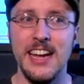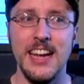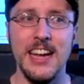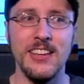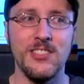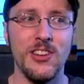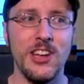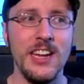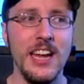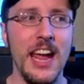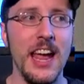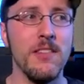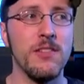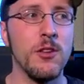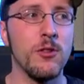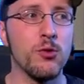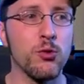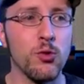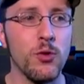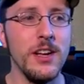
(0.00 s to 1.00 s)
It's like you
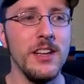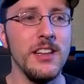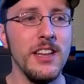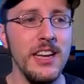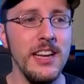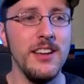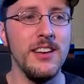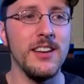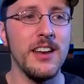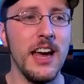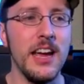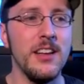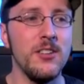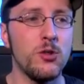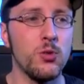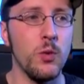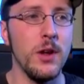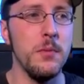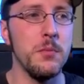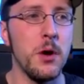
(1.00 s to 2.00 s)
have this really
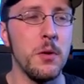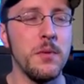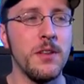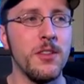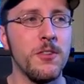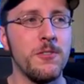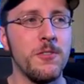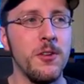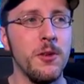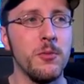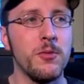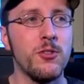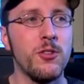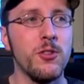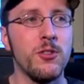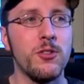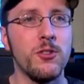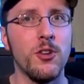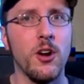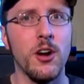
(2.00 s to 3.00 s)
nice, sweet moment, the film's
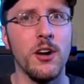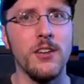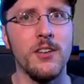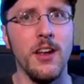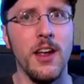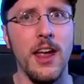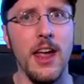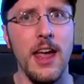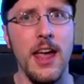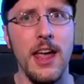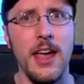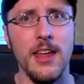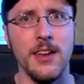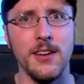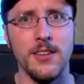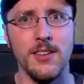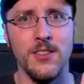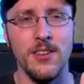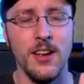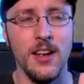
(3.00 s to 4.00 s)
just starting to
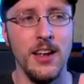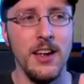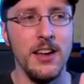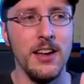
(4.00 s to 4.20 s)
end,